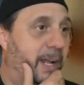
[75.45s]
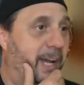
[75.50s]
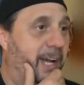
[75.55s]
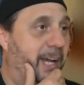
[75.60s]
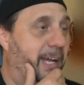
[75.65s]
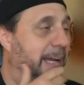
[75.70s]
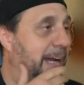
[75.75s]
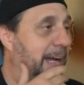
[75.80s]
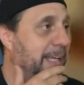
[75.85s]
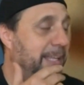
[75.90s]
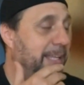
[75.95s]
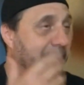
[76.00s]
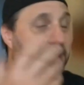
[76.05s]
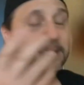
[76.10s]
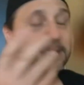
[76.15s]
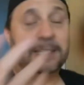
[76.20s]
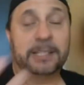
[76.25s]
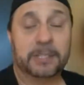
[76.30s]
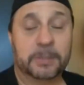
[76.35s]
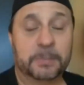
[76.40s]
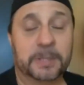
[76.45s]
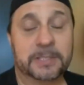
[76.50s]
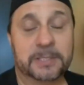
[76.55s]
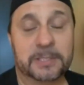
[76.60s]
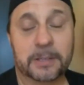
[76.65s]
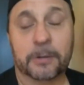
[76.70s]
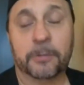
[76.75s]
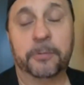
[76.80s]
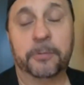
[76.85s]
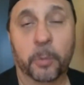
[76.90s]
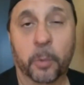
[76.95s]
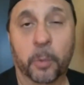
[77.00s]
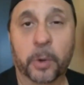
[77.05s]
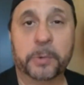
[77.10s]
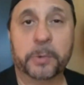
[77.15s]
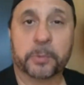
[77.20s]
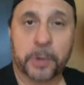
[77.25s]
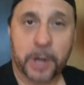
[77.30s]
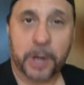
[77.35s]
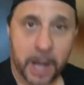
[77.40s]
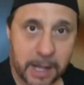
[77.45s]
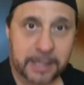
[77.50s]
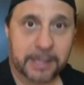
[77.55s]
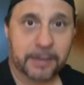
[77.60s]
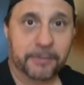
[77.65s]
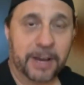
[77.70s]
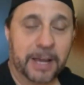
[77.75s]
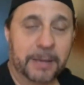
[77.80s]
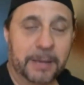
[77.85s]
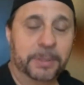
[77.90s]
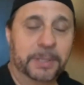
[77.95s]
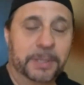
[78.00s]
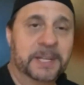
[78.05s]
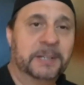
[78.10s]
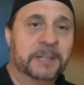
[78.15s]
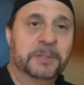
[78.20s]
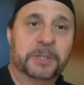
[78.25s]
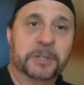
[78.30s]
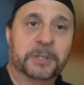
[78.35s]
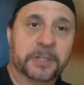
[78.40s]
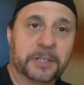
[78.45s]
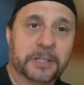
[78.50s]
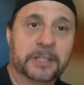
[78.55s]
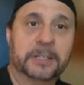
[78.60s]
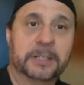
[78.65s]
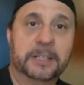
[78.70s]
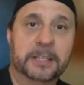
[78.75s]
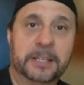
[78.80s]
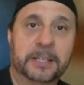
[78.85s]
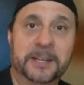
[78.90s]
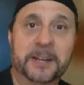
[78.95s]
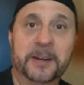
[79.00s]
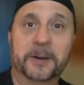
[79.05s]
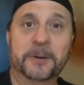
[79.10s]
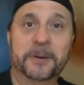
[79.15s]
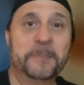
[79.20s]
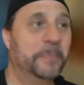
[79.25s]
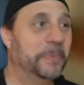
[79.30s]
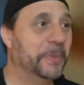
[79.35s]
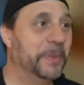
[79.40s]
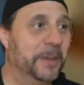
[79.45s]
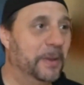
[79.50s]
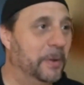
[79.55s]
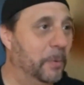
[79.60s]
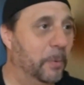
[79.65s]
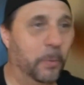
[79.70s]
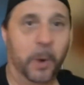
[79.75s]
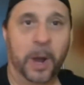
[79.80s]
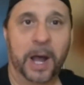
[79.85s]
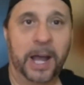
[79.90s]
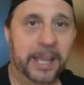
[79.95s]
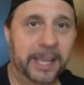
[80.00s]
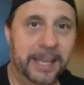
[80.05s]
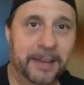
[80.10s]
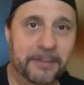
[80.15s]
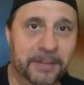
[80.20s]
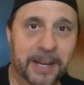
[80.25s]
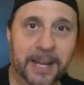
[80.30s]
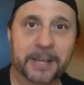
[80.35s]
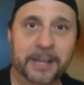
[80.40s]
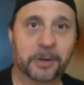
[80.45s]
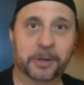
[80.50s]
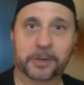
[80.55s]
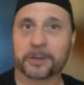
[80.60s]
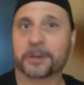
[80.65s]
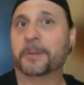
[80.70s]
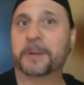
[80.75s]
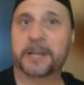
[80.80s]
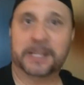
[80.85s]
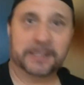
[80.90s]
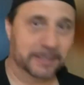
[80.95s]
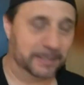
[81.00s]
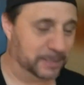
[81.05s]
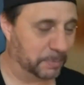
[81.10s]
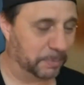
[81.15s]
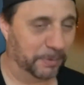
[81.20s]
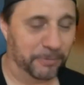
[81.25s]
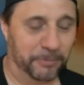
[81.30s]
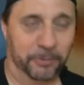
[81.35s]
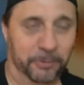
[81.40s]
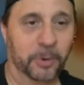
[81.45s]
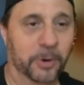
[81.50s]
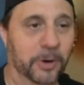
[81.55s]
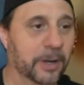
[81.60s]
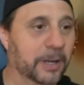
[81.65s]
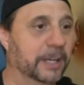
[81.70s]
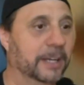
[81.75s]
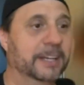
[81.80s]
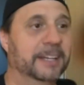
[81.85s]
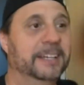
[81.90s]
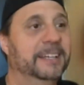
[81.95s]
I said to myself, what rock have I been under? You know, why haven't I heard about this before?